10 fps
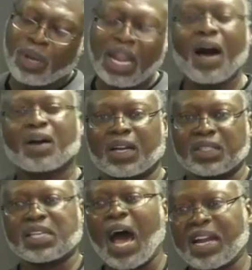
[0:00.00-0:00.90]
bit longer
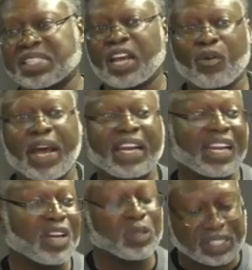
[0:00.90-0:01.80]
because God is getting ready
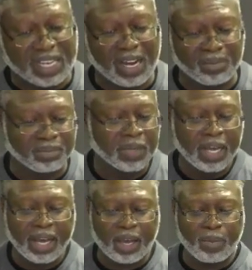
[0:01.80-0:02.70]
to do something.
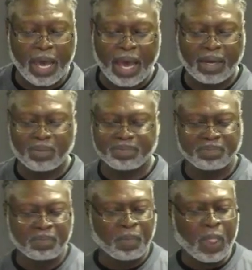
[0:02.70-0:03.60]
Amen.
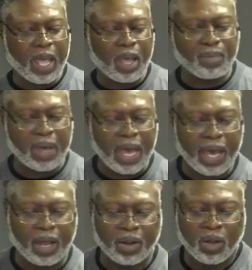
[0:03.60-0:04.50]

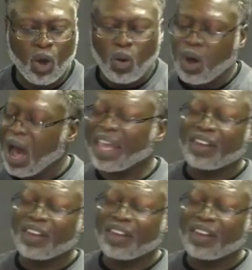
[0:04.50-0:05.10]
Amen. Ooh, I